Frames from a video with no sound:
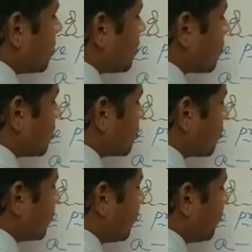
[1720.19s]
equals
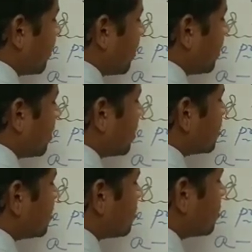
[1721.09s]
to 15,
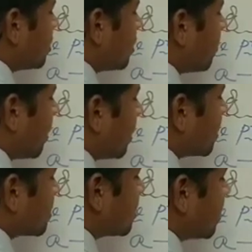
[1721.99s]
3 minus